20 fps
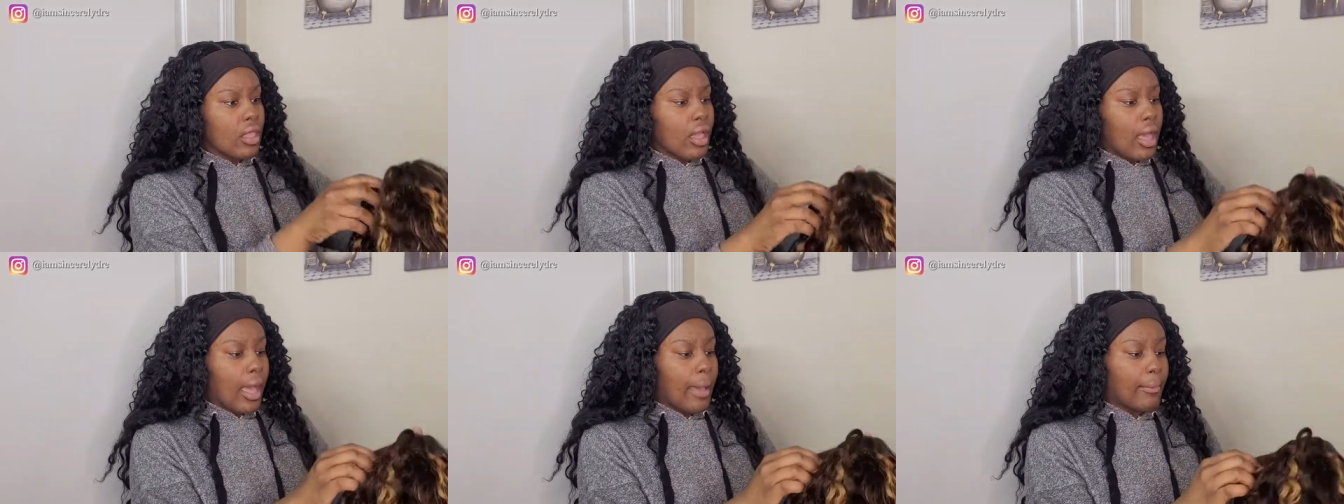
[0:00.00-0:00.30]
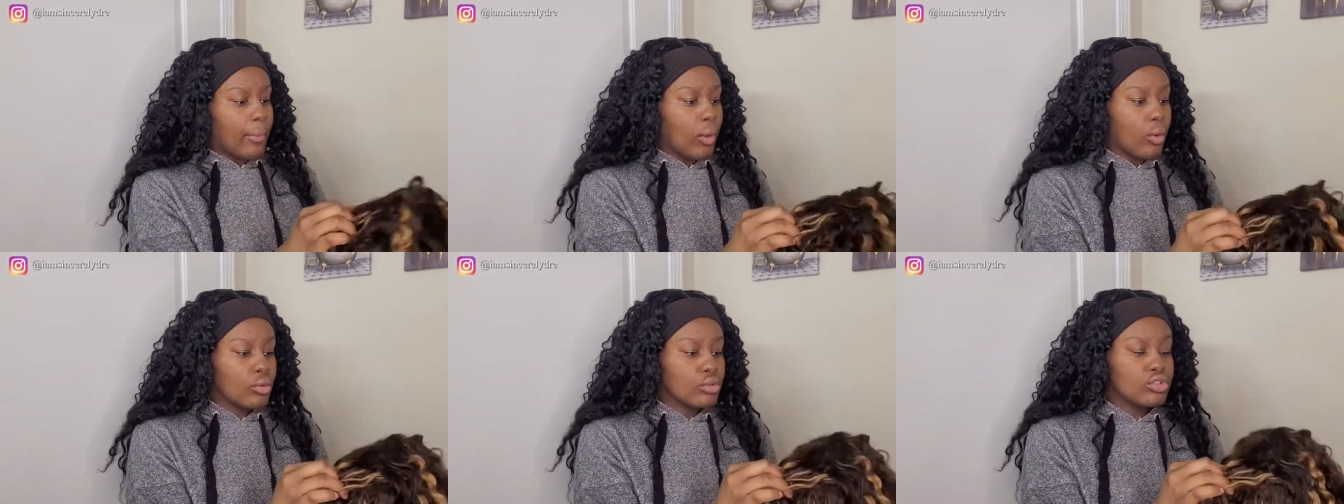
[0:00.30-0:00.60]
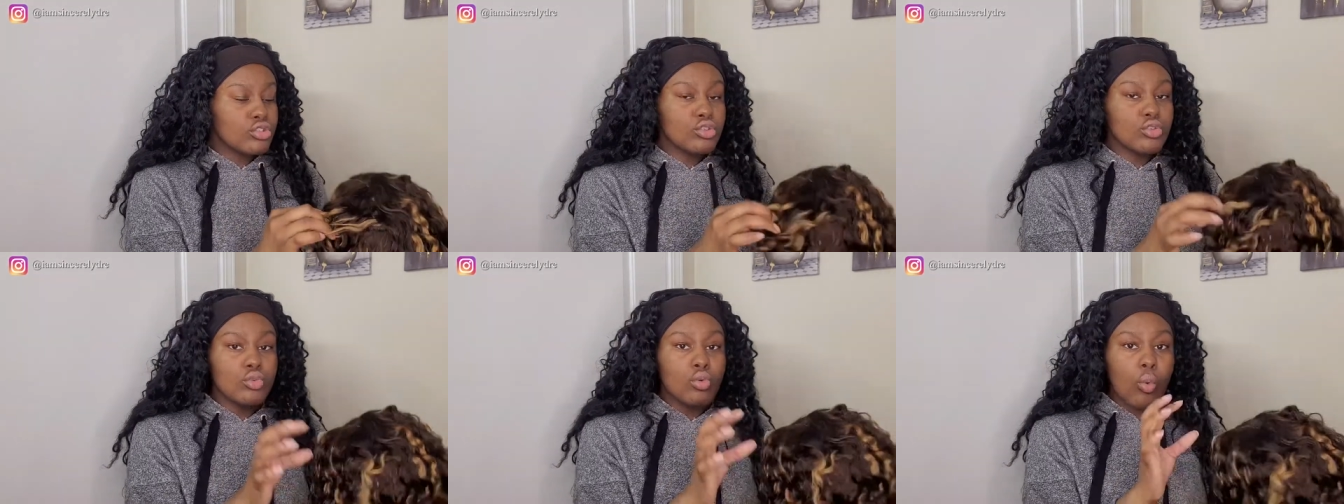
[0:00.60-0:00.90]
I'm going
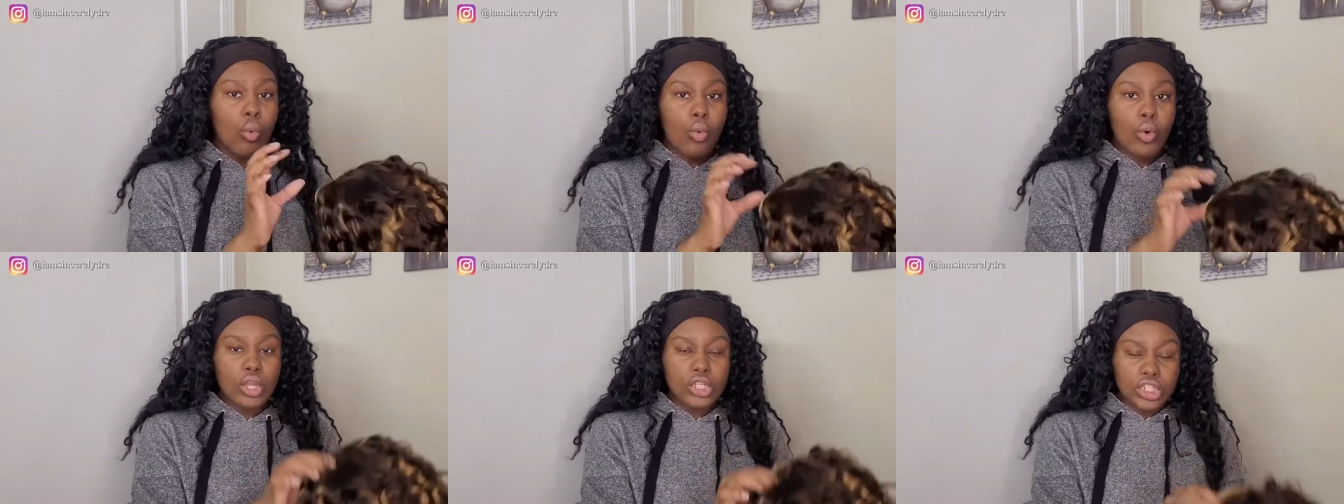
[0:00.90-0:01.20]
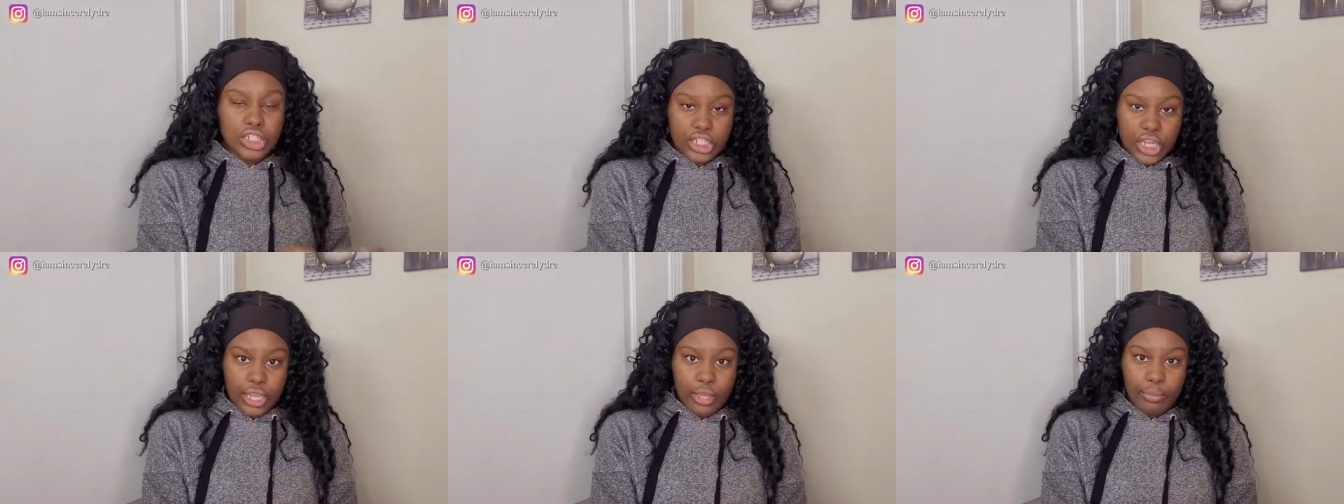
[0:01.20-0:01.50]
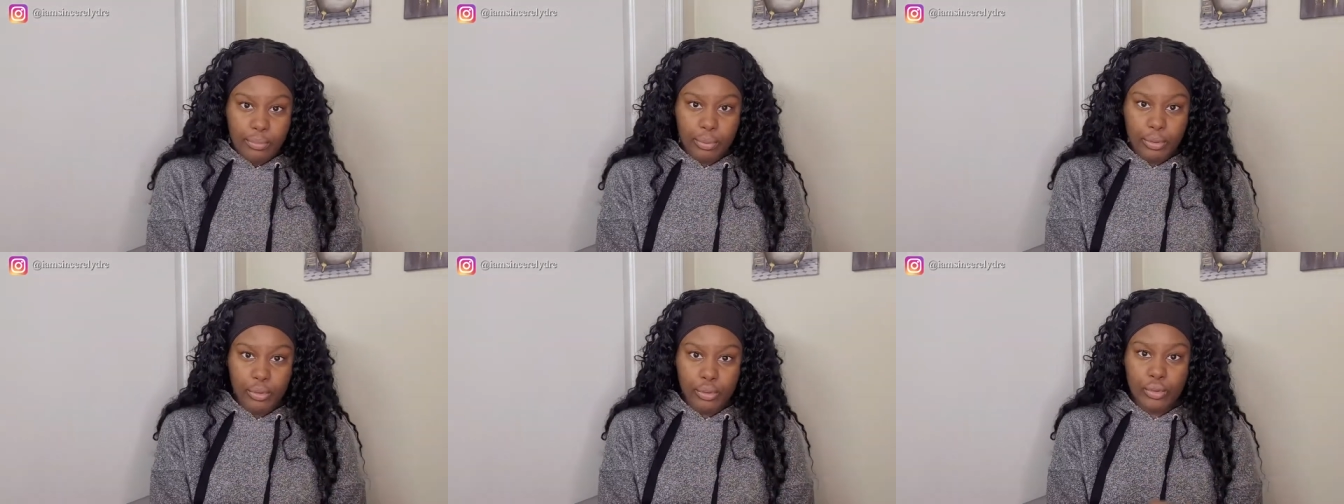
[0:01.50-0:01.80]
to
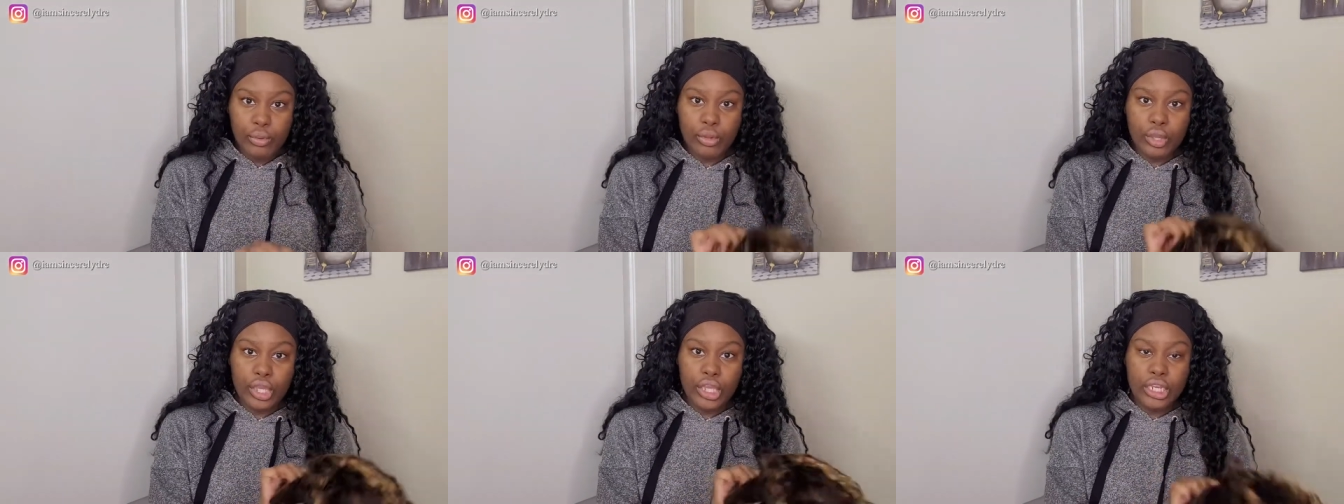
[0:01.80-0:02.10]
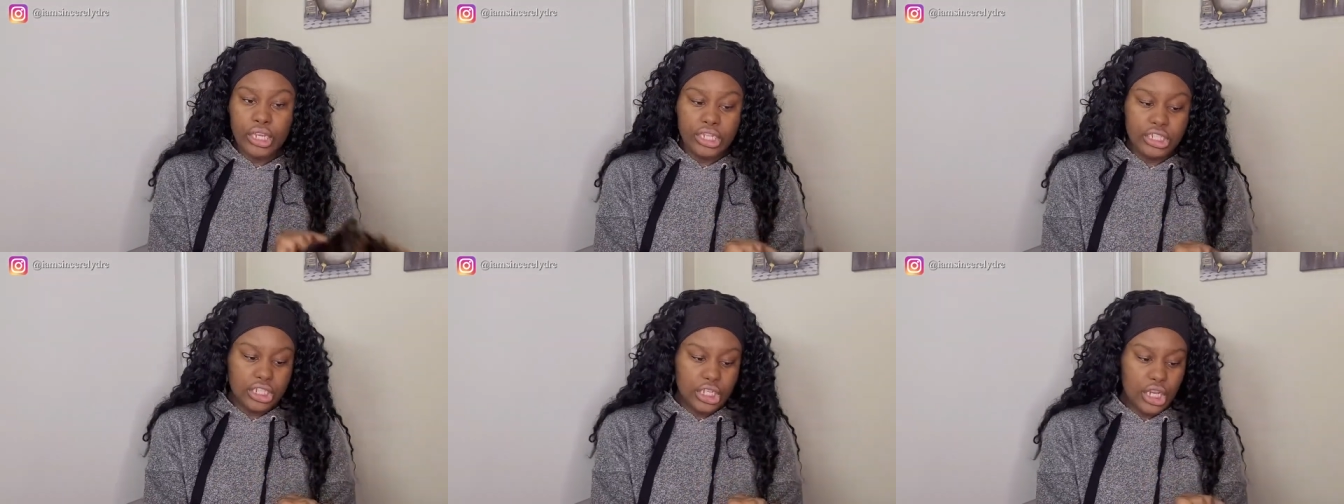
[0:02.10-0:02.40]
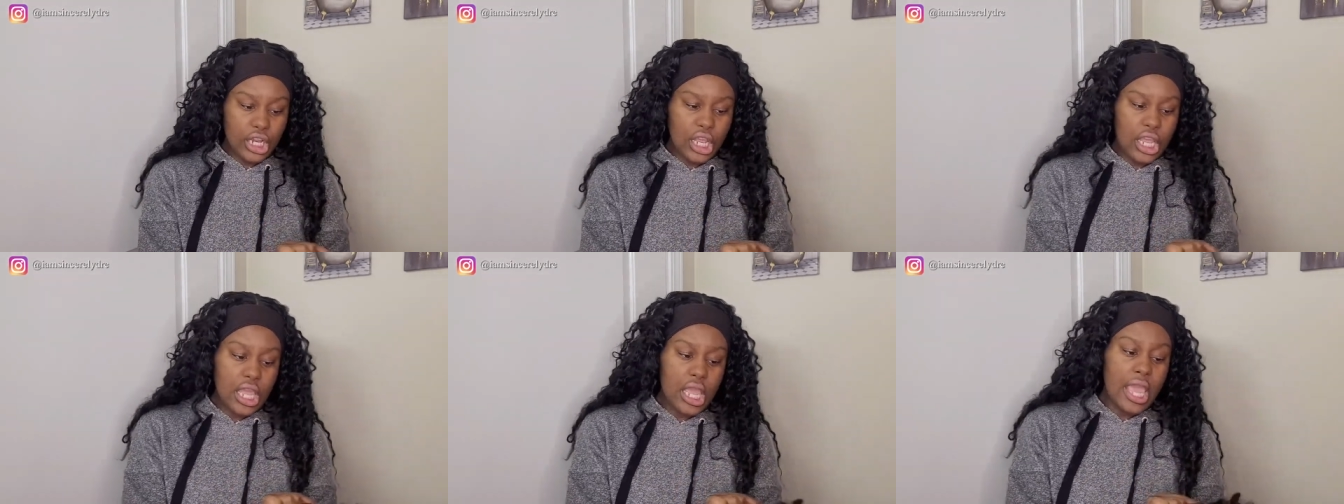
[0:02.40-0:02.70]
shampoo, condition
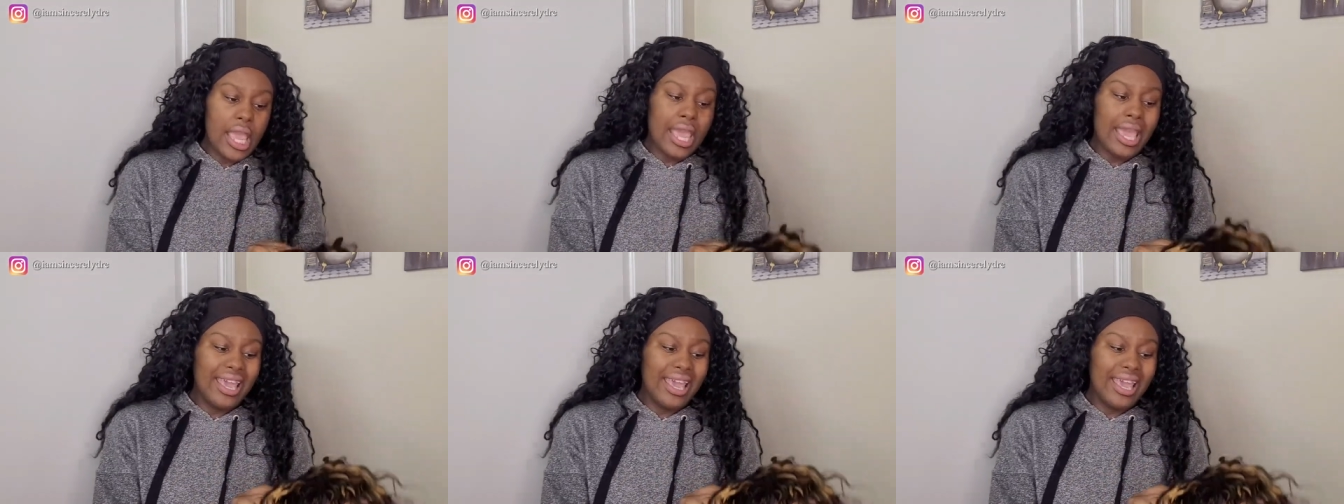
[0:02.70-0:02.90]
it,